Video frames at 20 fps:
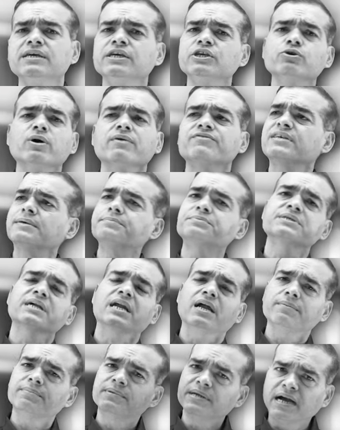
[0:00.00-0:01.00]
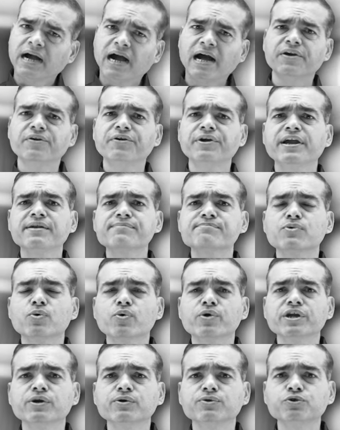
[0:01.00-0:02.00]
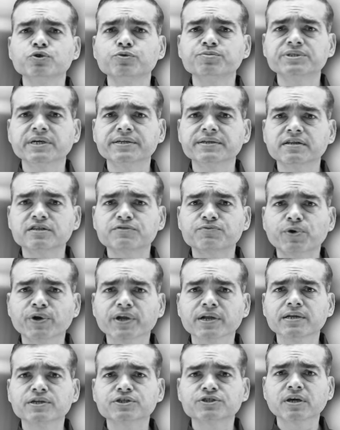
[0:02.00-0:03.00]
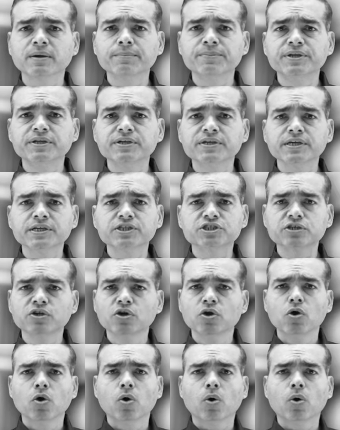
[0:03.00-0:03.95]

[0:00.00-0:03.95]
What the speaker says: you have subscribed 100 more YouTube channels for English communication.